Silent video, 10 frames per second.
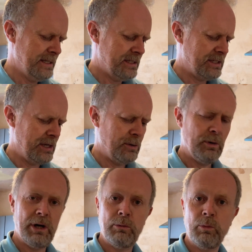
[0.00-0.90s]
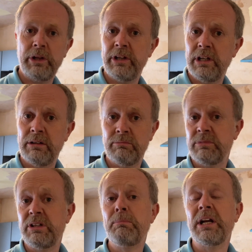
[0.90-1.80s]
So whether,
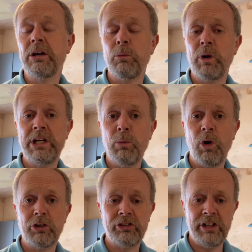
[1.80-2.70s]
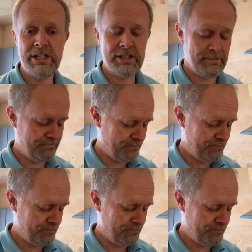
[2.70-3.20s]
depending on when you watch this,